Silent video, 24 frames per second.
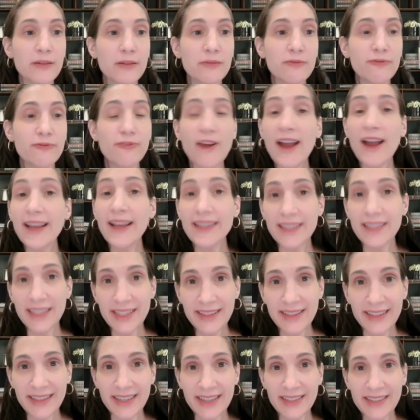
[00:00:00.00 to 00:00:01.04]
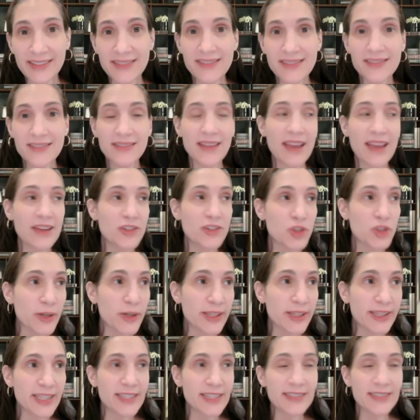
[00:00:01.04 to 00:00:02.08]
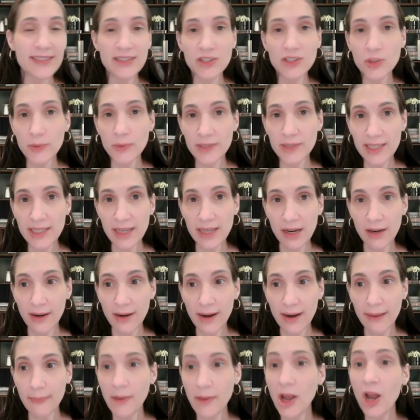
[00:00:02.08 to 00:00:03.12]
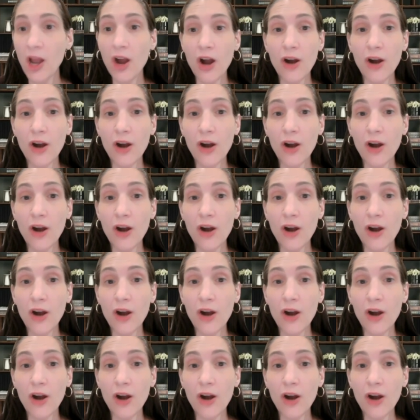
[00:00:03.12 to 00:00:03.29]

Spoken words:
filing things, entering things into a CRM.